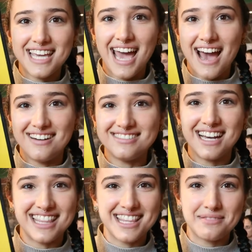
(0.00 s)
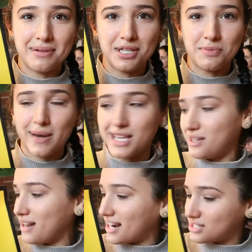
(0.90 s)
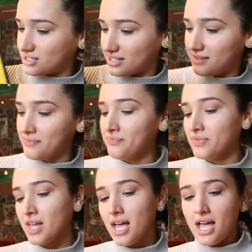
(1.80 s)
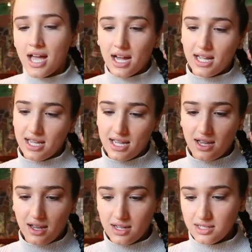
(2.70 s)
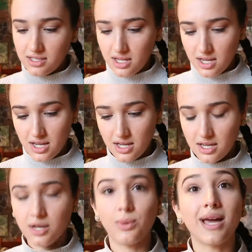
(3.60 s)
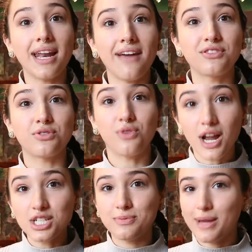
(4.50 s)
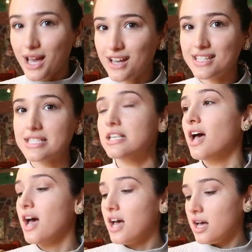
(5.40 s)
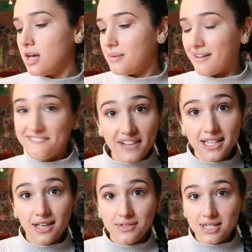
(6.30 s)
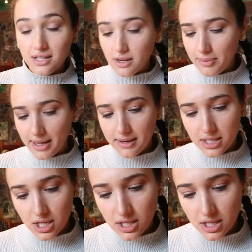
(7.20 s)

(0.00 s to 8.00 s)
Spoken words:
Cow. I think this menu is pretty cute, actually. And we kind of have to rush because my flight leaves in a little bit.